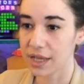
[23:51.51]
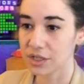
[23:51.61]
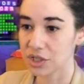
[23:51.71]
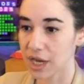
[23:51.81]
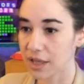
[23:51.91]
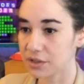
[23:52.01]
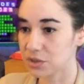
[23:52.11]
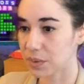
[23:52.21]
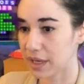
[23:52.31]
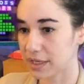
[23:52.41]
Challenge
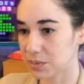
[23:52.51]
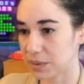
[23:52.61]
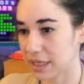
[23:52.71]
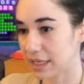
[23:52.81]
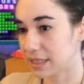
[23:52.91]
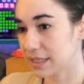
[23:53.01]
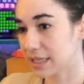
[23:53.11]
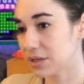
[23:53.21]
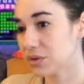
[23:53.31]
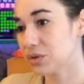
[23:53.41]
Spanish speaking skills